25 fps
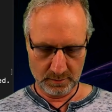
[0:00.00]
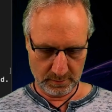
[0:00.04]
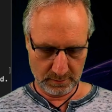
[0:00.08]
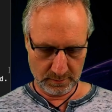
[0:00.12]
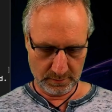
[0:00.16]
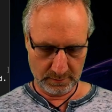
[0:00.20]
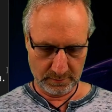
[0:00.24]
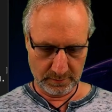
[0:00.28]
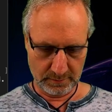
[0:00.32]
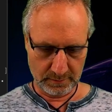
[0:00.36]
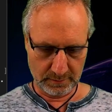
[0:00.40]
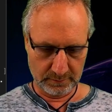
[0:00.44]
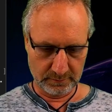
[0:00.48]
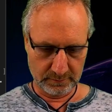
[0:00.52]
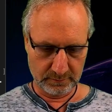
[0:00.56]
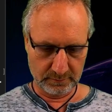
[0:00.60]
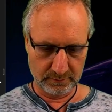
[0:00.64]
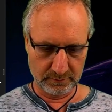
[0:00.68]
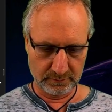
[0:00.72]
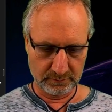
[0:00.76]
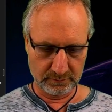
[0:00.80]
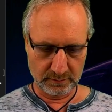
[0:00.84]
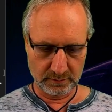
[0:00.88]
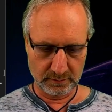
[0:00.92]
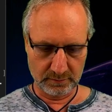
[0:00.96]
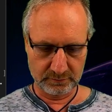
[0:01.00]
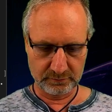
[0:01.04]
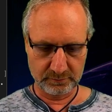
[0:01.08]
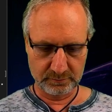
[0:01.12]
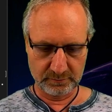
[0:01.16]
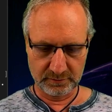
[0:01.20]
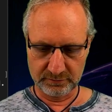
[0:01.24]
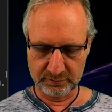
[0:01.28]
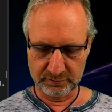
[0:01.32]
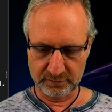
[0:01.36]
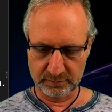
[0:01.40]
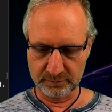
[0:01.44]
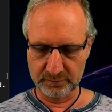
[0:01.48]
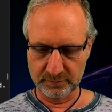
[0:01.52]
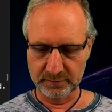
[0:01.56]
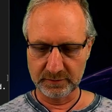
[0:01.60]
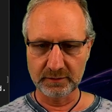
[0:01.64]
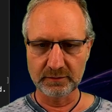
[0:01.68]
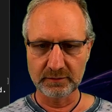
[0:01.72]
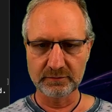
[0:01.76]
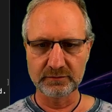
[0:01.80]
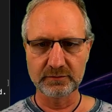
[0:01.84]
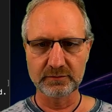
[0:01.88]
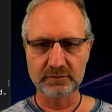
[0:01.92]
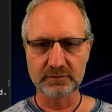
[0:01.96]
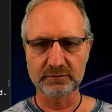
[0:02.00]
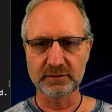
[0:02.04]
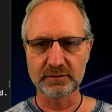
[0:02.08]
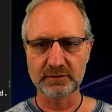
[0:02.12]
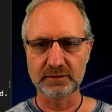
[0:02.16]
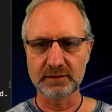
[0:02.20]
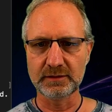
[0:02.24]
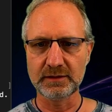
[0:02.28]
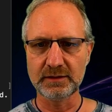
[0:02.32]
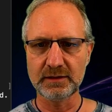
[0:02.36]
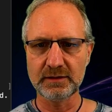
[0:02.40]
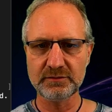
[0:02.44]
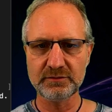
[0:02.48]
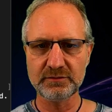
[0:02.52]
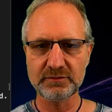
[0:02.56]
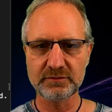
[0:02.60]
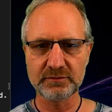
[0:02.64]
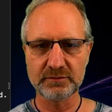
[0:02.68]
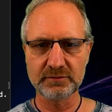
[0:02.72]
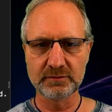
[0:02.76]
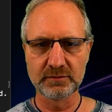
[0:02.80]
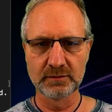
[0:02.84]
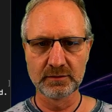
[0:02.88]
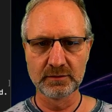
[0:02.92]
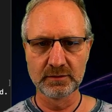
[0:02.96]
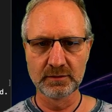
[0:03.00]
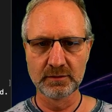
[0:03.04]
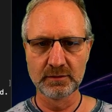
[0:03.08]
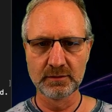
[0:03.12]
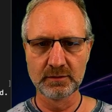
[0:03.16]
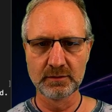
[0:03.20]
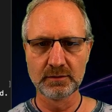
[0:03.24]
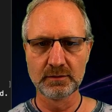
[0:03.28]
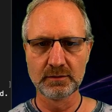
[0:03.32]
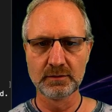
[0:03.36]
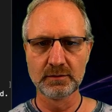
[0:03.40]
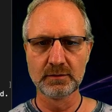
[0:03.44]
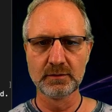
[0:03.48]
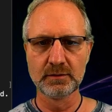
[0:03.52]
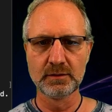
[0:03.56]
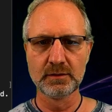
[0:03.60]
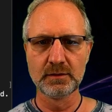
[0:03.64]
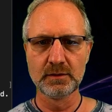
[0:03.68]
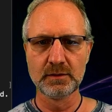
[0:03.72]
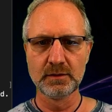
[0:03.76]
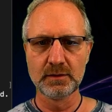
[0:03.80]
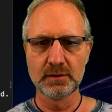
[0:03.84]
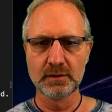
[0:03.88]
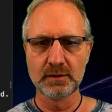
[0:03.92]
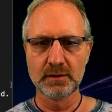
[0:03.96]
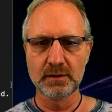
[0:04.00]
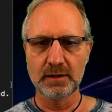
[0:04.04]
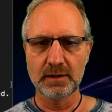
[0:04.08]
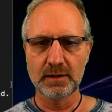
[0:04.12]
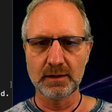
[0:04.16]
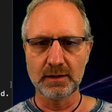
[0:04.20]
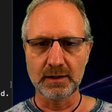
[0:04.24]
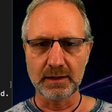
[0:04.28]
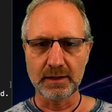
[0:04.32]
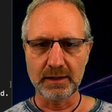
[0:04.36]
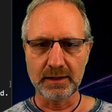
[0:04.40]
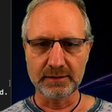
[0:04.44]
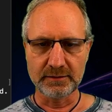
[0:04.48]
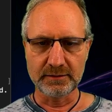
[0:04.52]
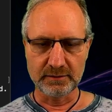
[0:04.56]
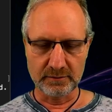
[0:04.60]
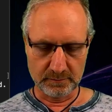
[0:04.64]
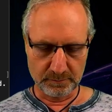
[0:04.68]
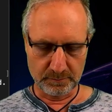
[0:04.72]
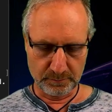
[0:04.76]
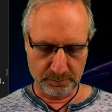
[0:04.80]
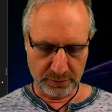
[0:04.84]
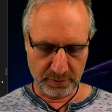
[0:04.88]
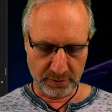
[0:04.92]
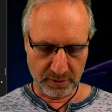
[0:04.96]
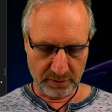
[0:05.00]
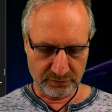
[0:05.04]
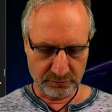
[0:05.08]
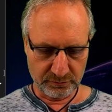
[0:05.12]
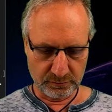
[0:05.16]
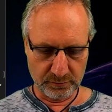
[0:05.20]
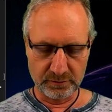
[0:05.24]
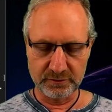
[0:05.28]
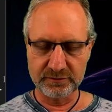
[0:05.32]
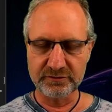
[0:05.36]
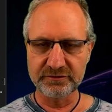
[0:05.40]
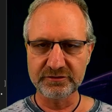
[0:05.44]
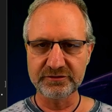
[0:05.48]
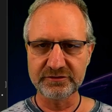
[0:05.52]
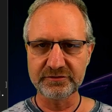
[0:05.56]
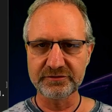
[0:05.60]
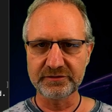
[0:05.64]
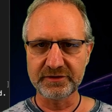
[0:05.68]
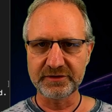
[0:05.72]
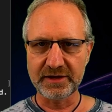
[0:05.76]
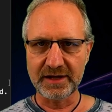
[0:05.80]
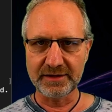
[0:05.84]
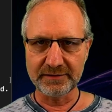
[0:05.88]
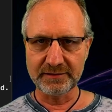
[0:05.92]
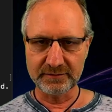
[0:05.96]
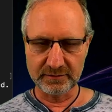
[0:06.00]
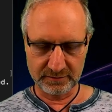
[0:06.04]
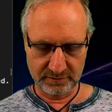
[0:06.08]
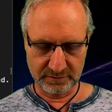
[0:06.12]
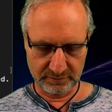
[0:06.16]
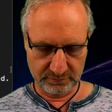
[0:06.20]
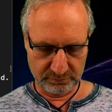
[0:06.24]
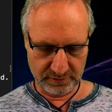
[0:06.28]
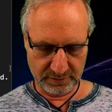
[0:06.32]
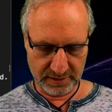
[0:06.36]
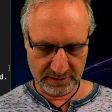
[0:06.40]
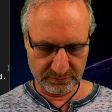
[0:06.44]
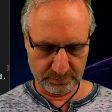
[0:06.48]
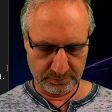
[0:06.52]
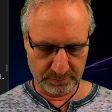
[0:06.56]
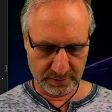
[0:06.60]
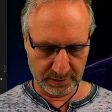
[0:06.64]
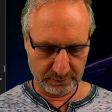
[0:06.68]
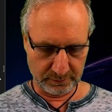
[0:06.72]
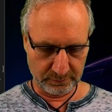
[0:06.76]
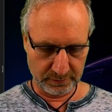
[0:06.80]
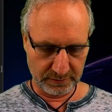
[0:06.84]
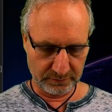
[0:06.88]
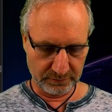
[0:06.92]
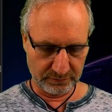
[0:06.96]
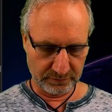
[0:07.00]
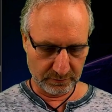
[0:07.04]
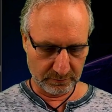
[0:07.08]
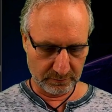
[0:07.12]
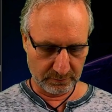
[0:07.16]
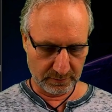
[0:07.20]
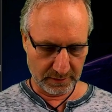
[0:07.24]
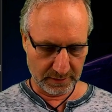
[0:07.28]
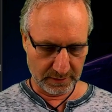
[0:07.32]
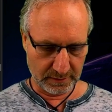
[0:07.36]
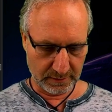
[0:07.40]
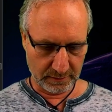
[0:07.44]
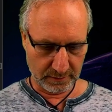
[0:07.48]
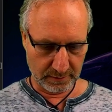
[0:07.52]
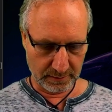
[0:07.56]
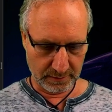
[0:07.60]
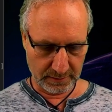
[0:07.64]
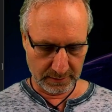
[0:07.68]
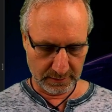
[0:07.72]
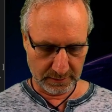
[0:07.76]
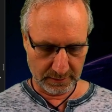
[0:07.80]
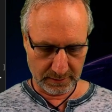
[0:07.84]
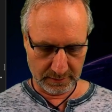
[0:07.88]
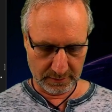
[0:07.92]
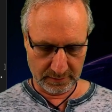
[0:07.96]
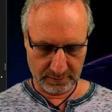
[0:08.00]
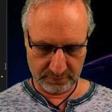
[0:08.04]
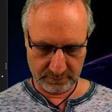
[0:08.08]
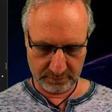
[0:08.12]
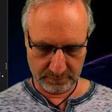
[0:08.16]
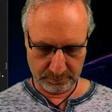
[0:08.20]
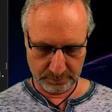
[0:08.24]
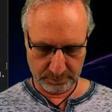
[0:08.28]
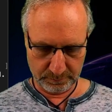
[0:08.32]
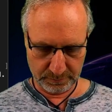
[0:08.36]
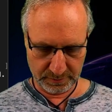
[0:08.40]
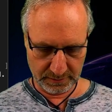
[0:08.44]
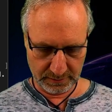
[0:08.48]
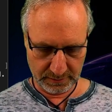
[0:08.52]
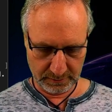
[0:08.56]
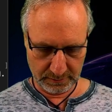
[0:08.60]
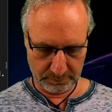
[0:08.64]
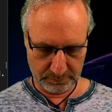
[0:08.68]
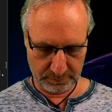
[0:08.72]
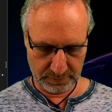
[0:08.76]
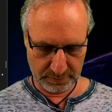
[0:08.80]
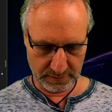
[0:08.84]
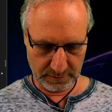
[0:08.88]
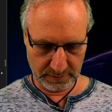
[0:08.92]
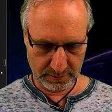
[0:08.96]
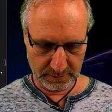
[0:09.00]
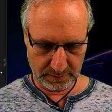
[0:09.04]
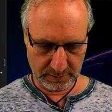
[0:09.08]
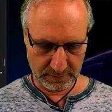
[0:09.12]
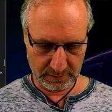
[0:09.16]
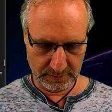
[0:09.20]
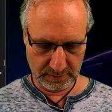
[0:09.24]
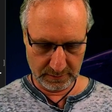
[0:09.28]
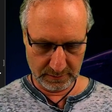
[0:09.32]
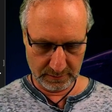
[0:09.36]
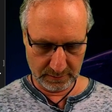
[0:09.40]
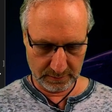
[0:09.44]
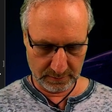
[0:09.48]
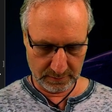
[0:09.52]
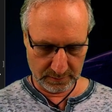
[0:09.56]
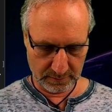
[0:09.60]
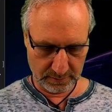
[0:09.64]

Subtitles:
And then it asks me some things. I say yes. And the password standard is Raspberry, so RASPBERRY.